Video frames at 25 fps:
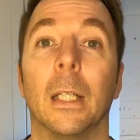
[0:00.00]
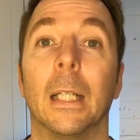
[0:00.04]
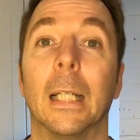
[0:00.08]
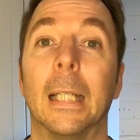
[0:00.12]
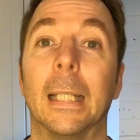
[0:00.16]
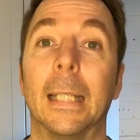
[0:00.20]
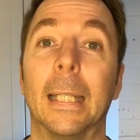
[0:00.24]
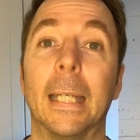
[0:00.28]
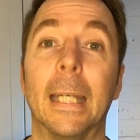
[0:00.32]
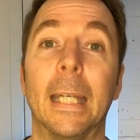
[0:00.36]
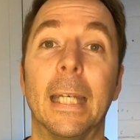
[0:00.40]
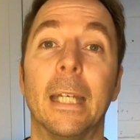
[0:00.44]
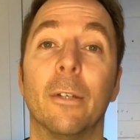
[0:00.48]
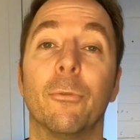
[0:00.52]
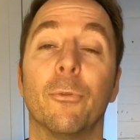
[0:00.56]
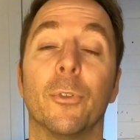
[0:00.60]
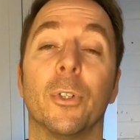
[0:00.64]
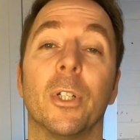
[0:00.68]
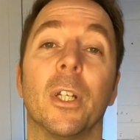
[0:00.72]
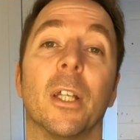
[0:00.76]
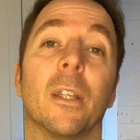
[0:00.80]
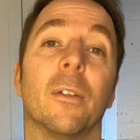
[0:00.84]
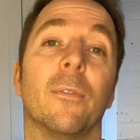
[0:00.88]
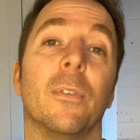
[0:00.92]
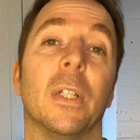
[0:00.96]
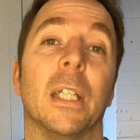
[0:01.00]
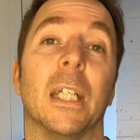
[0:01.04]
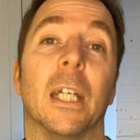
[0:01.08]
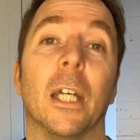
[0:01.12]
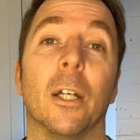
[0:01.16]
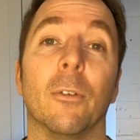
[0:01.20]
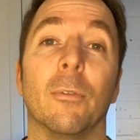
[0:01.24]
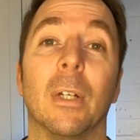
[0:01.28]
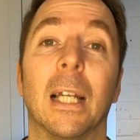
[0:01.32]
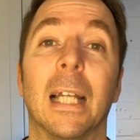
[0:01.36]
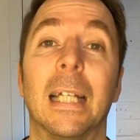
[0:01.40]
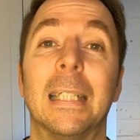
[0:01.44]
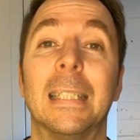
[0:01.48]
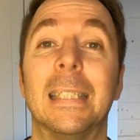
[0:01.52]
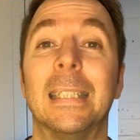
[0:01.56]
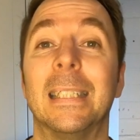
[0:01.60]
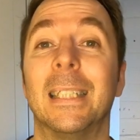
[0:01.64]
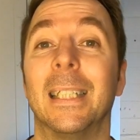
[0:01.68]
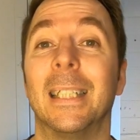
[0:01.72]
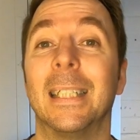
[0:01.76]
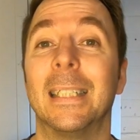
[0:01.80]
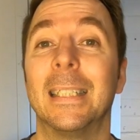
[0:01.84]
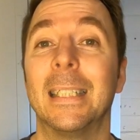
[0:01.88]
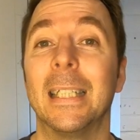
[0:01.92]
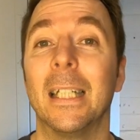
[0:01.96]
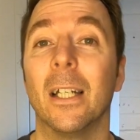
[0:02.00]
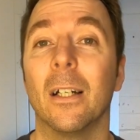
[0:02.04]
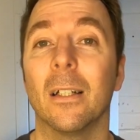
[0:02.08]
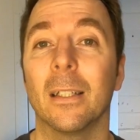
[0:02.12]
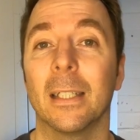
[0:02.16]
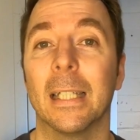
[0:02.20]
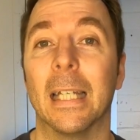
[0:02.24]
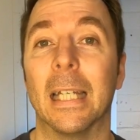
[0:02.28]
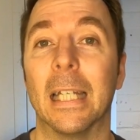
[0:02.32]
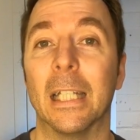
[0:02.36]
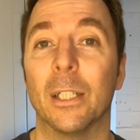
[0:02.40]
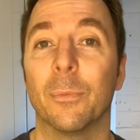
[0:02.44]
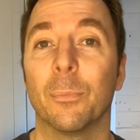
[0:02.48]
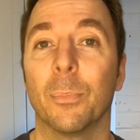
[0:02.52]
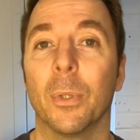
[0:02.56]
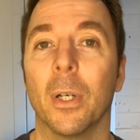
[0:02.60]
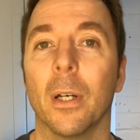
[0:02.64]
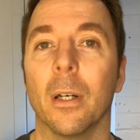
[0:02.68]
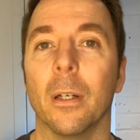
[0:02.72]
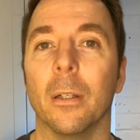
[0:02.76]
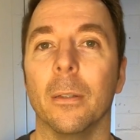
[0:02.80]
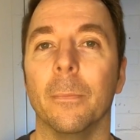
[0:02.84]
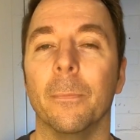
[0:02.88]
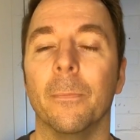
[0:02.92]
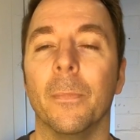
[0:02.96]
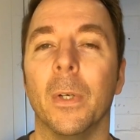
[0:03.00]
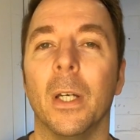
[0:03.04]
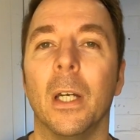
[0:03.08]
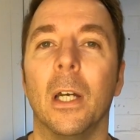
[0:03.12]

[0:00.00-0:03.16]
Click here for another video relating to the CR10S Pro.